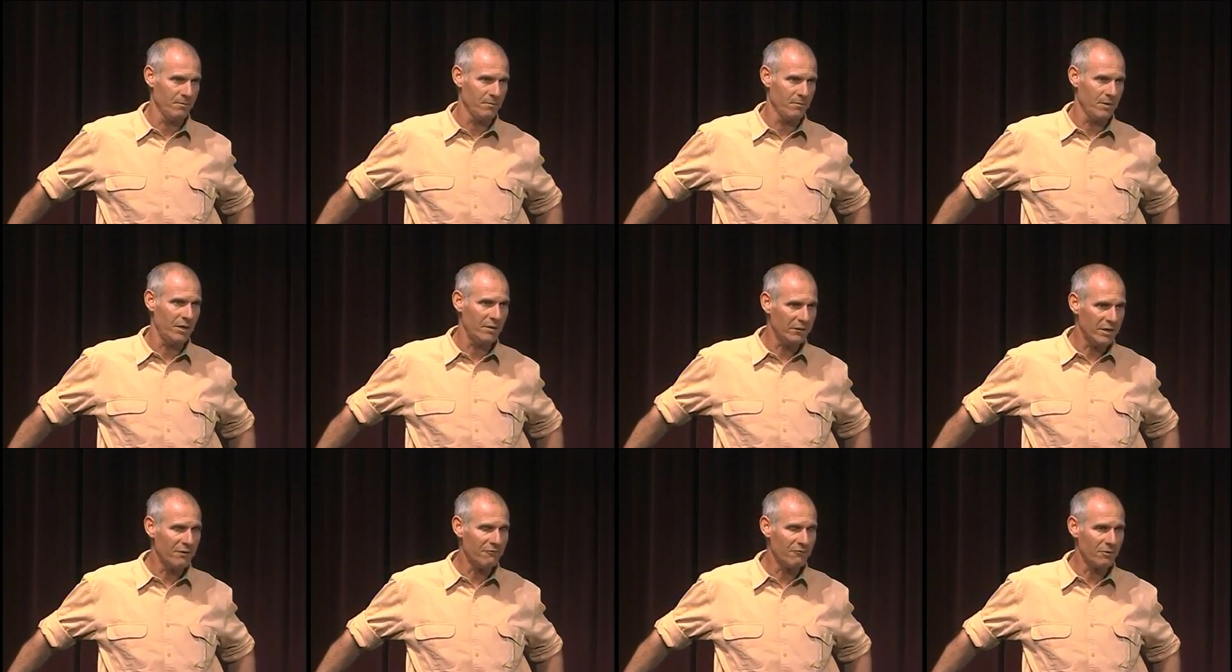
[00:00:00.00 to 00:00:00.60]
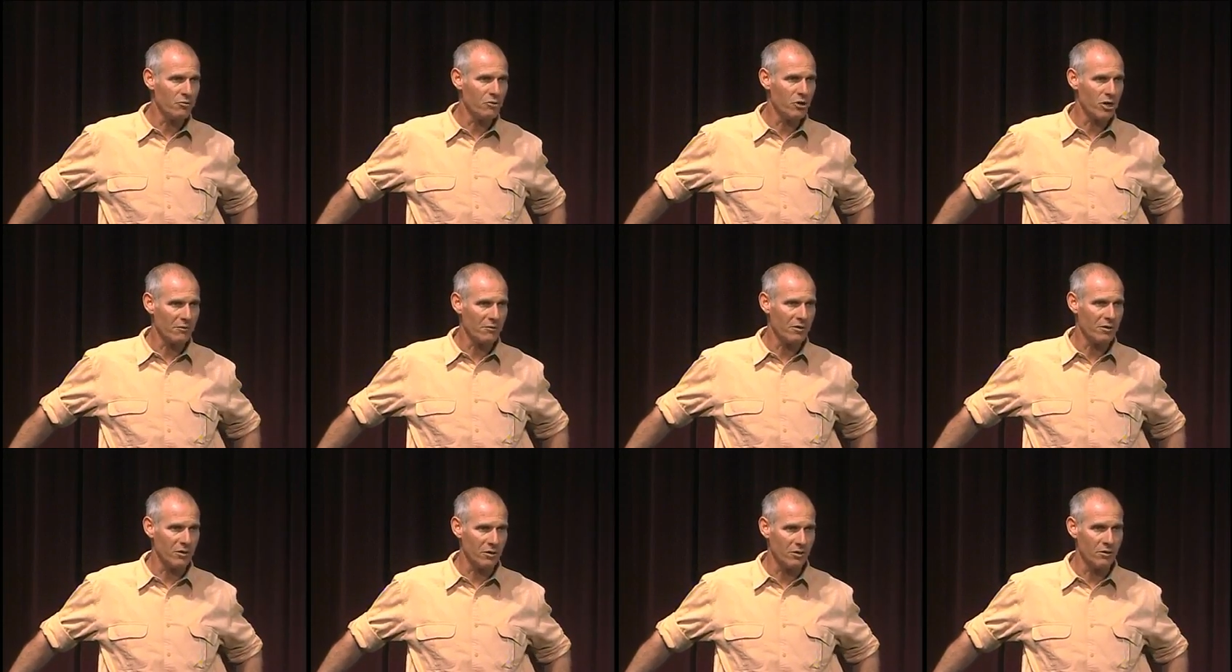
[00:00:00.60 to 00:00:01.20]
And then from
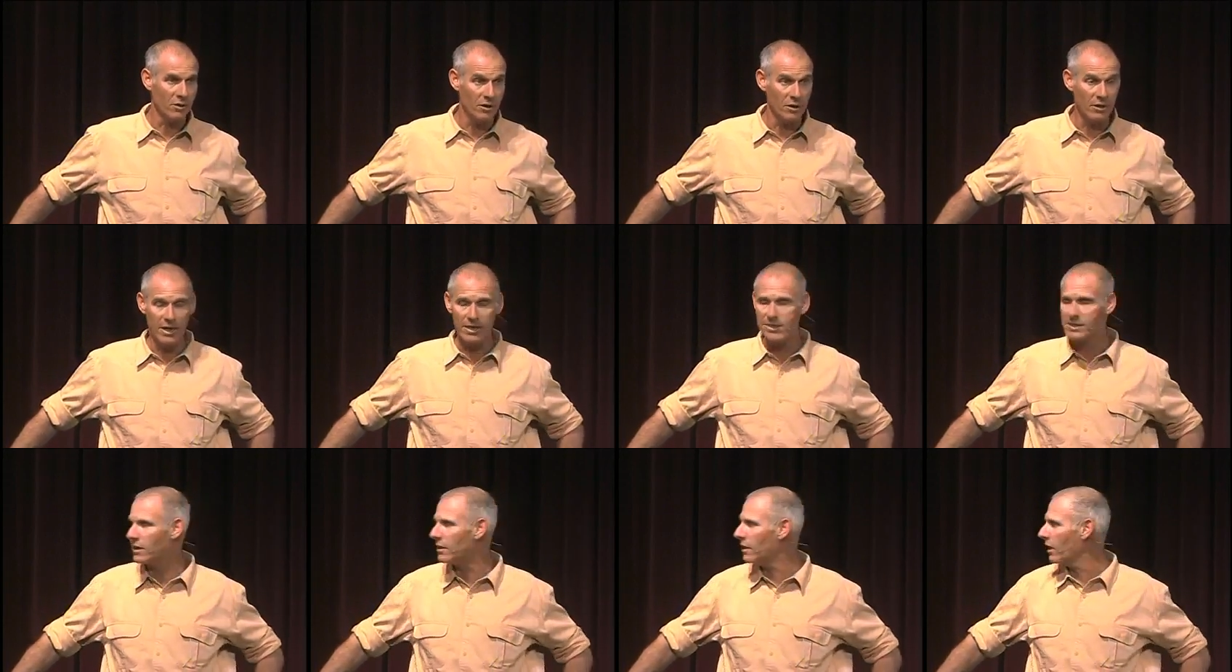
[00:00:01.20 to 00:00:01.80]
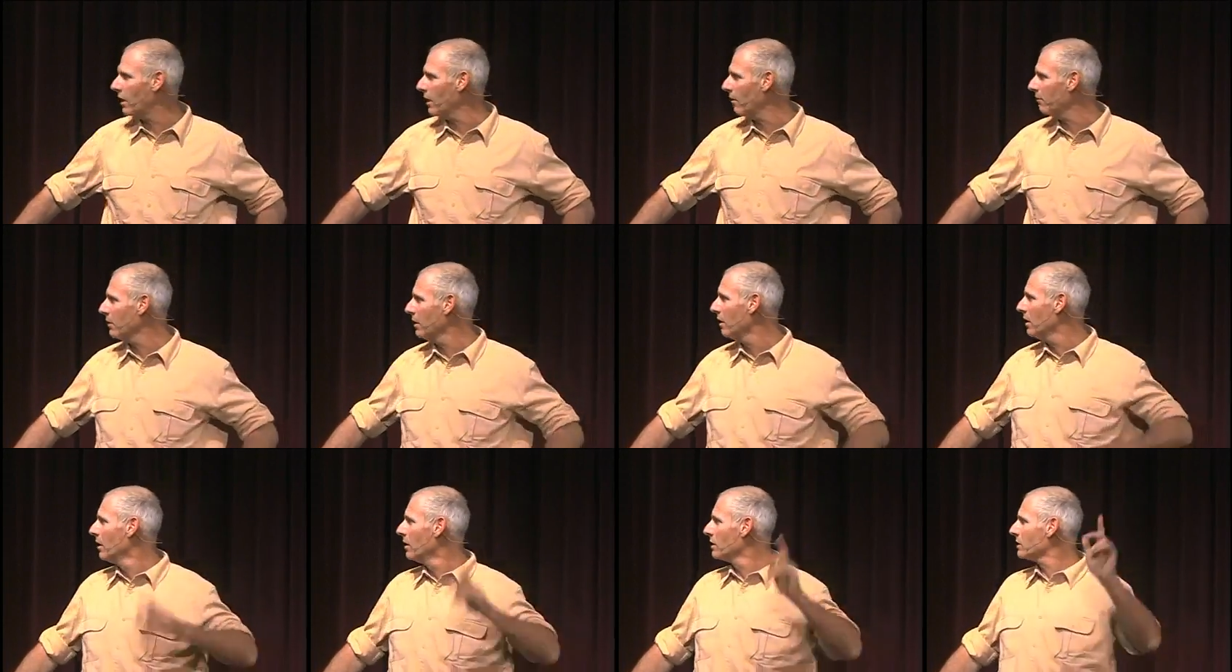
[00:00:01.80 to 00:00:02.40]
Jericho, it's a climb.
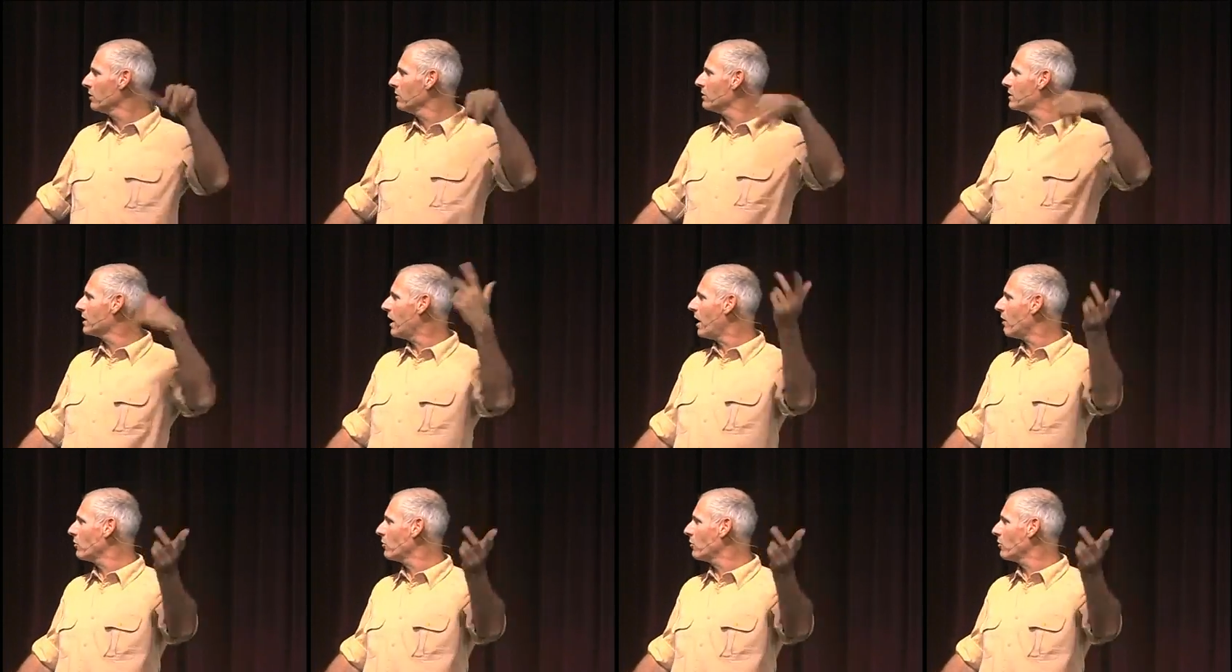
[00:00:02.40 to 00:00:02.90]
So you start